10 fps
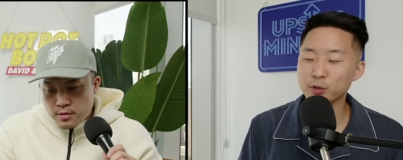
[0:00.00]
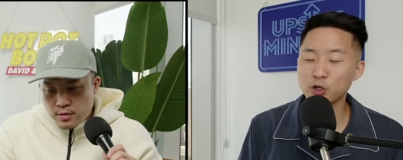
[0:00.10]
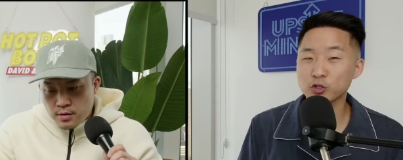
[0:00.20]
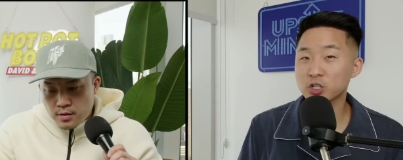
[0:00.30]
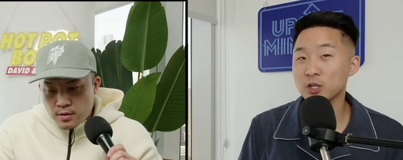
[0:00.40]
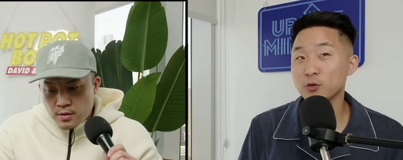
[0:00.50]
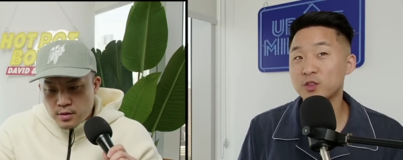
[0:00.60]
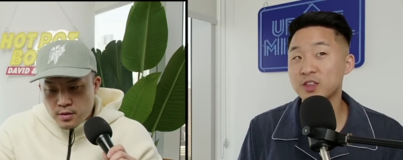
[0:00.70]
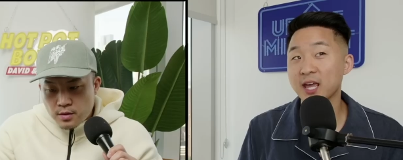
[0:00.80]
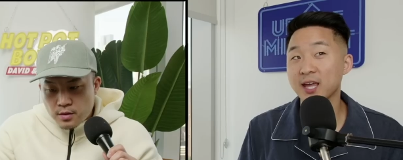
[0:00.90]
Speaker 1: but usually you'd
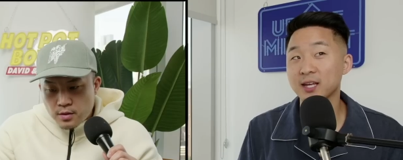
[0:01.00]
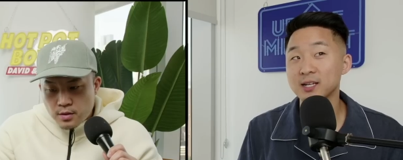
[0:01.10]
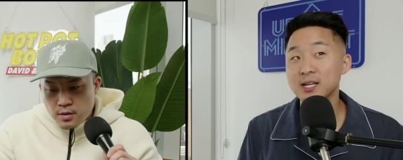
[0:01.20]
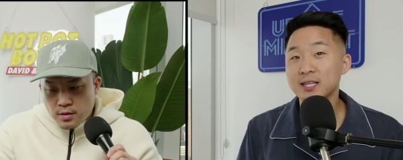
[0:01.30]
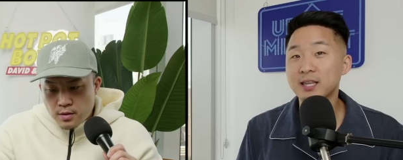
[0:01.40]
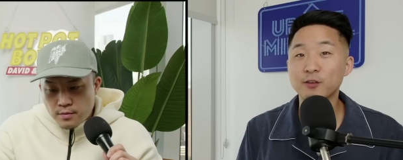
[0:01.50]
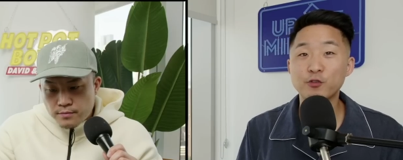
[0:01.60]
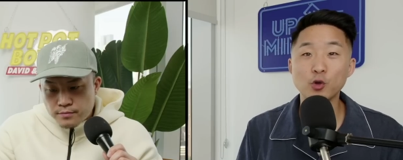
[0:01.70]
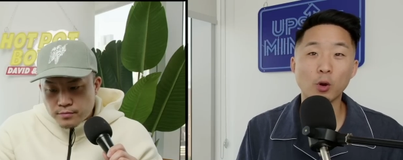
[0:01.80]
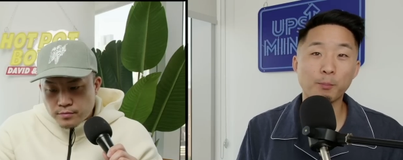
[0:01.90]
think that if
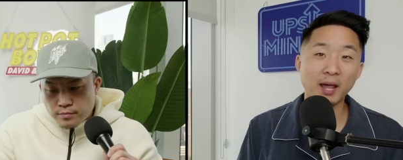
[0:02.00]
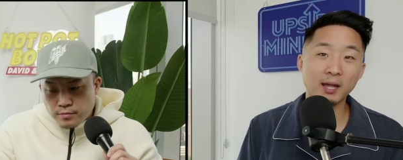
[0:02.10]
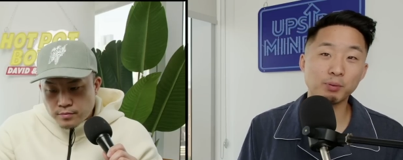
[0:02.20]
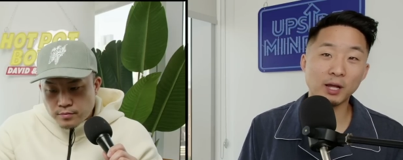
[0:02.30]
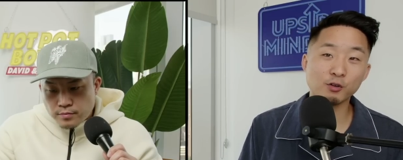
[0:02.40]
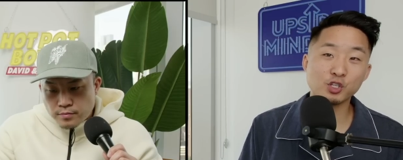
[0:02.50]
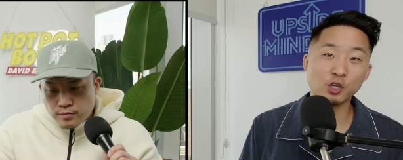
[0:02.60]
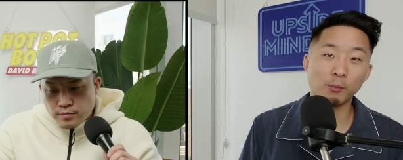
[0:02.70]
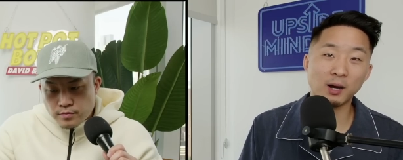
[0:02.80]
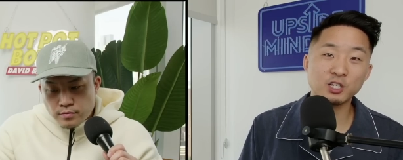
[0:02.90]
you were paying players
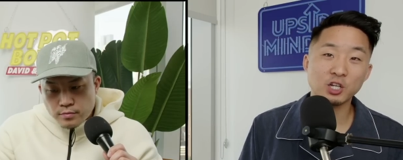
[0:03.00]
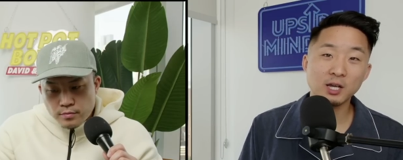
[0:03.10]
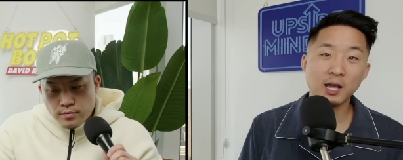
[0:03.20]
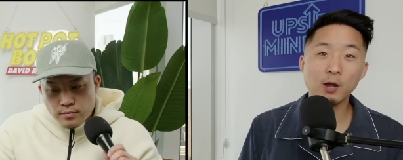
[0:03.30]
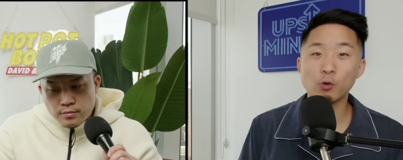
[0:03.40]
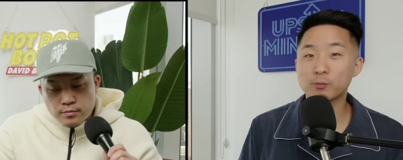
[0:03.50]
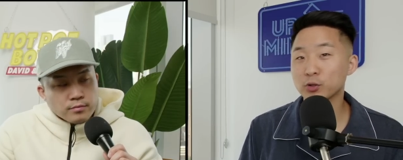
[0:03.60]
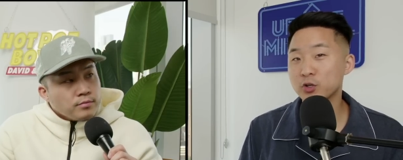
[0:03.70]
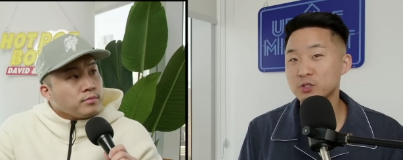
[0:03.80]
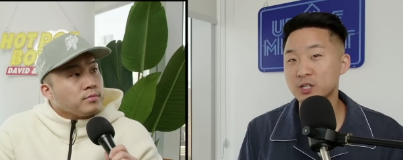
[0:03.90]
so much, it would
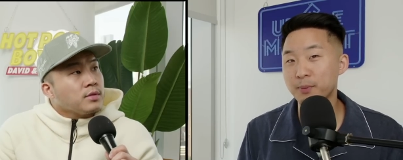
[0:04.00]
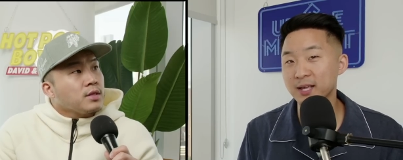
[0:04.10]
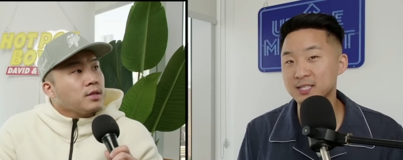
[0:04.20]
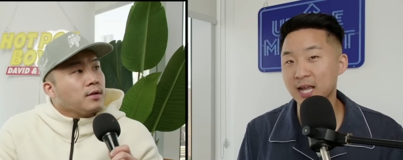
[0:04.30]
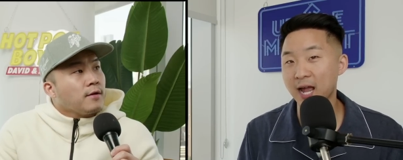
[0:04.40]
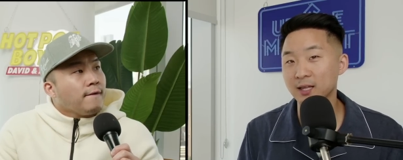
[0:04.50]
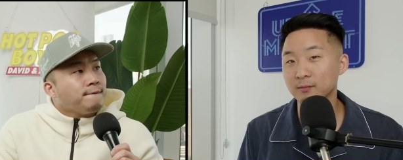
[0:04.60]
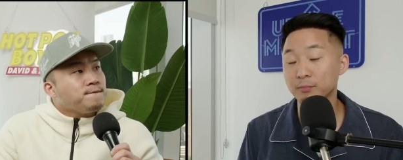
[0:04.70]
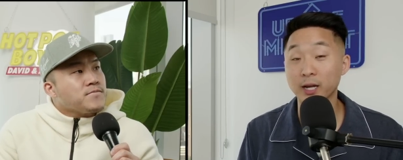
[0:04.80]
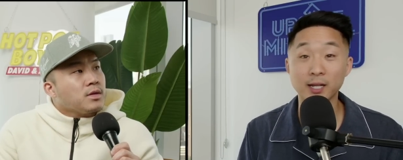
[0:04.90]
produce the best
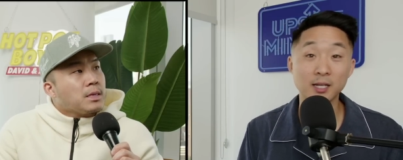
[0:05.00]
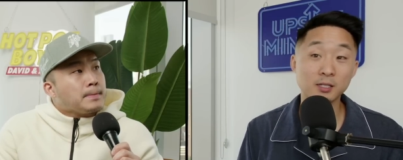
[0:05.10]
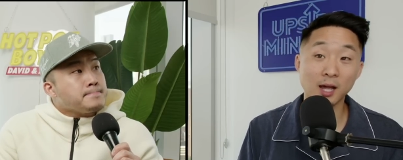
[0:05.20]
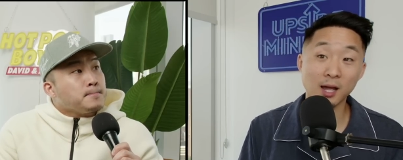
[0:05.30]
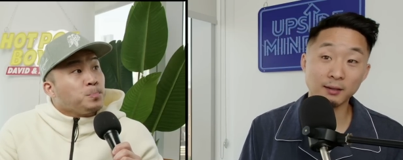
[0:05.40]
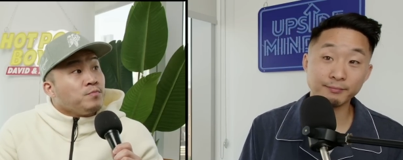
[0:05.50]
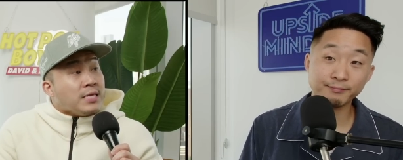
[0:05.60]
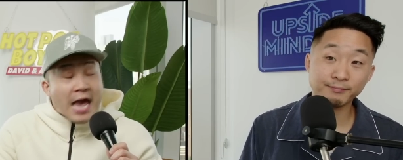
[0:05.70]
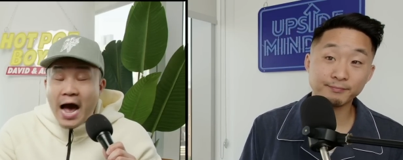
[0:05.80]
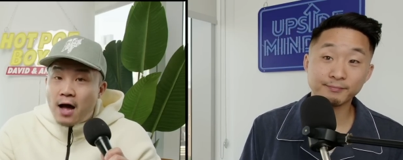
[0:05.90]
talent, but I guess not.
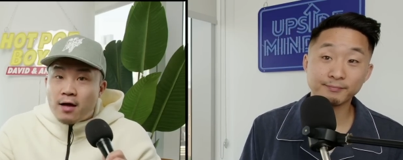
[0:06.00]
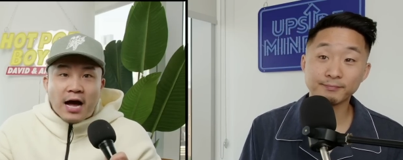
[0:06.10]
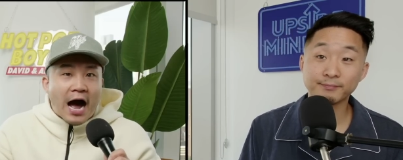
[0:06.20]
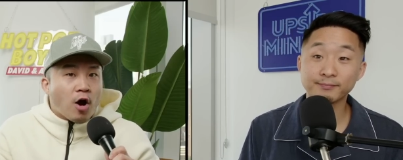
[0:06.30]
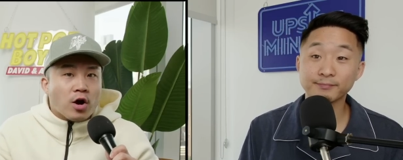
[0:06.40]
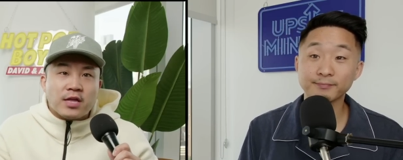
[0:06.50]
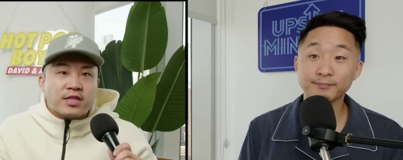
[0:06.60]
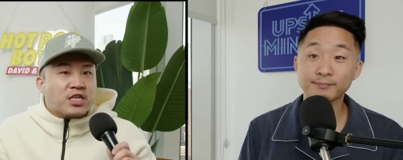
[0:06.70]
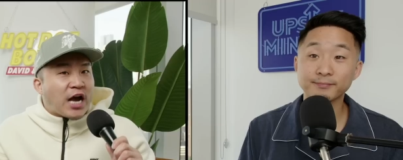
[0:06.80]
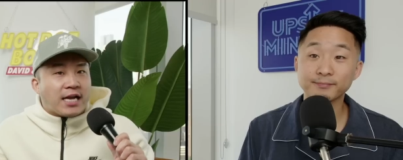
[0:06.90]
Speaker 2: Yeah, I heard that the
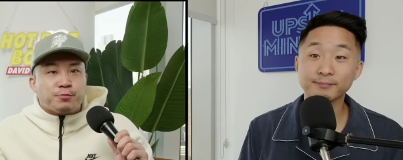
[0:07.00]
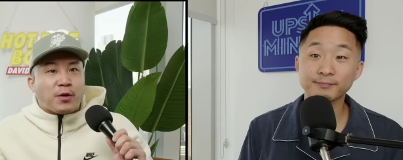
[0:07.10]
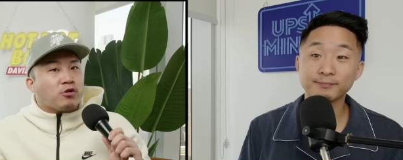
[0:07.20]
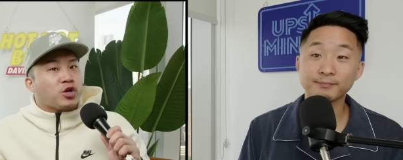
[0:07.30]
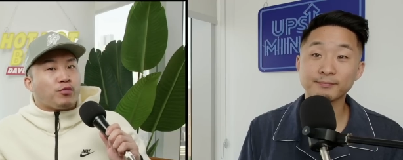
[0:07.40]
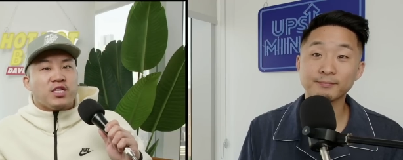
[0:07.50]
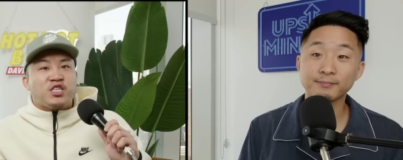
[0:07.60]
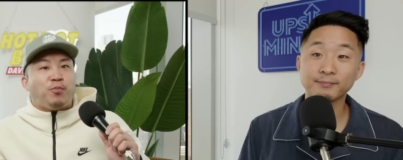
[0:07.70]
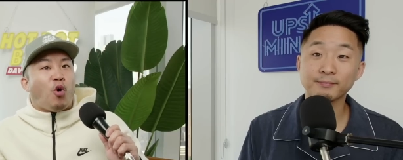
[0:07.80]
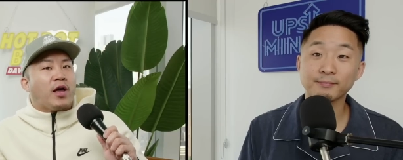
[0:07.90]
Chinese players are really
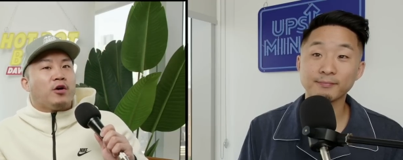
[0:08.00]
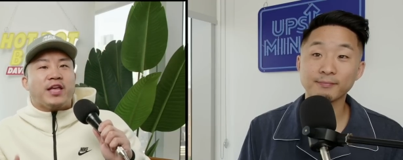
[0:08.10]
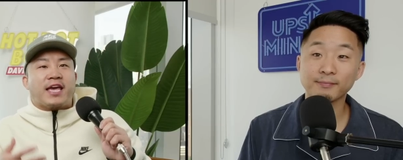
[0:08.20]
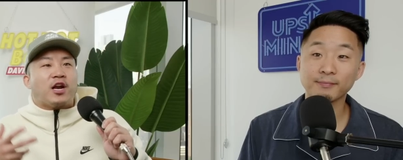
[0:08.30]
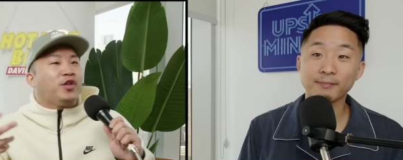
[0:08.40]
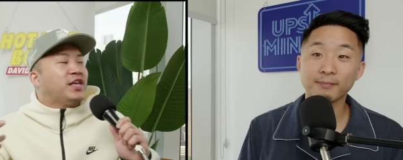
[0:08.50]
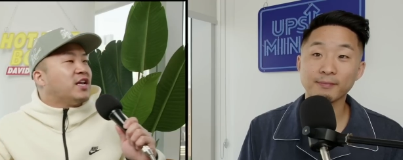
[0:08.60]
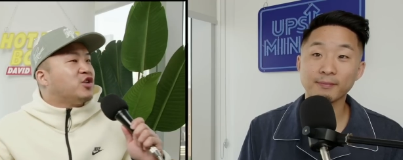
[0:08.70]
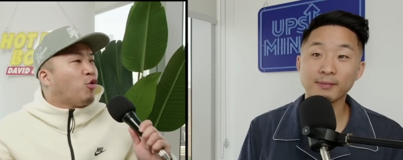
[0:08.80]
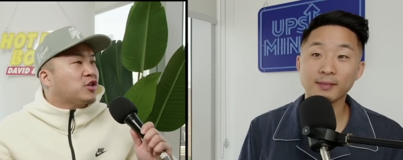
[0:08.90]
spoiled. They get all the
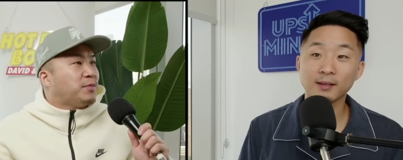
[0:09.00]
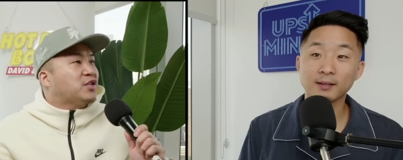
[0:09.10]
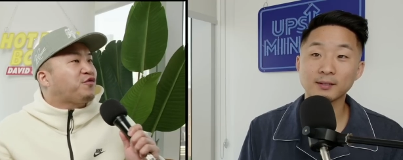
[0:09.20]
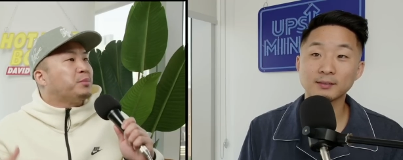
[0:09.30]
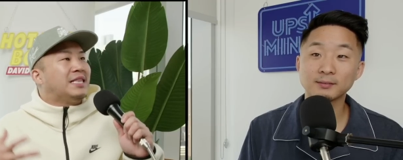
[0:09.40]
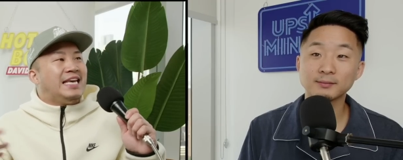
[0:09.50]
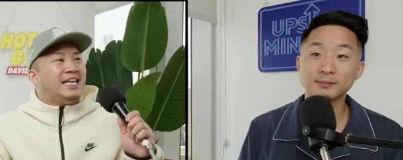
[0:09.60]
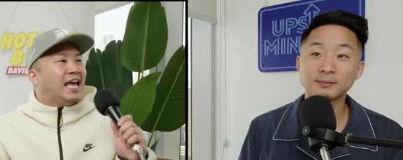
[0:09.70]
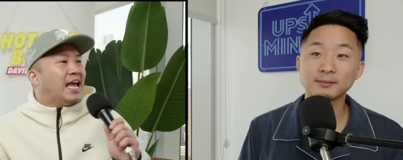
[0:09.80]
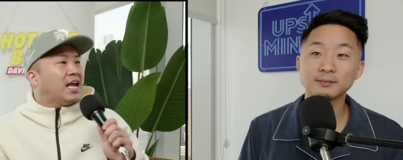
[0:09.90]
endorsements from Li
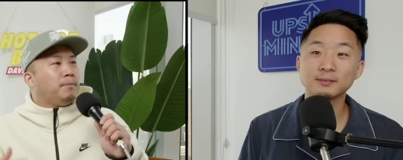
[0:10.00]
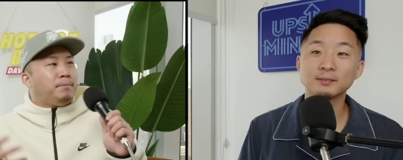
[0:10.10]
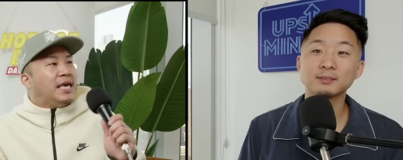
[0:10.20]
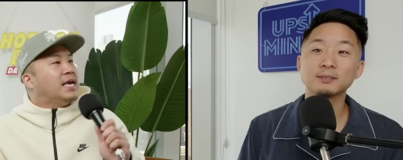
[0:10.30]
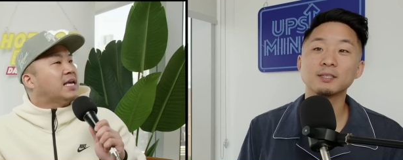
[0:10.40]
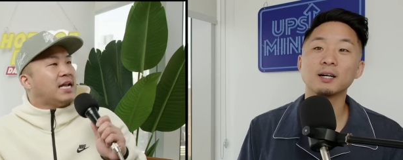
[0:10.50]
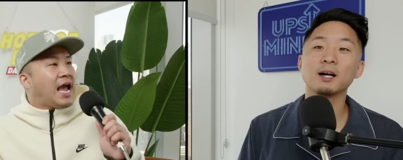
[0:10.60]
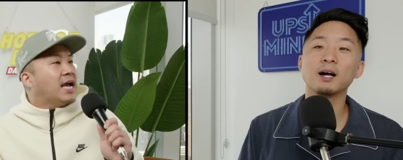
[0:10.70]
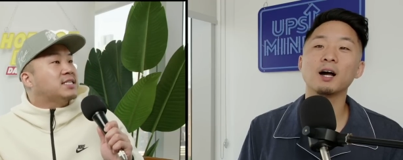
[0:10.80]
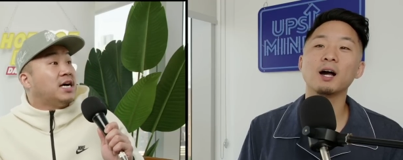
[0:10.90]
Ning and Peak and
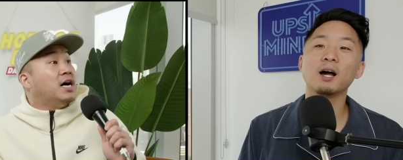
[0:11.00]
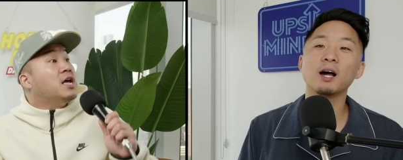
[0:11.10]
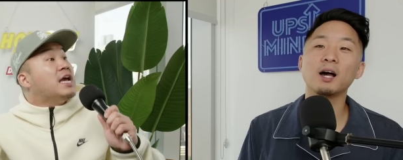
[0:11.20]
Anta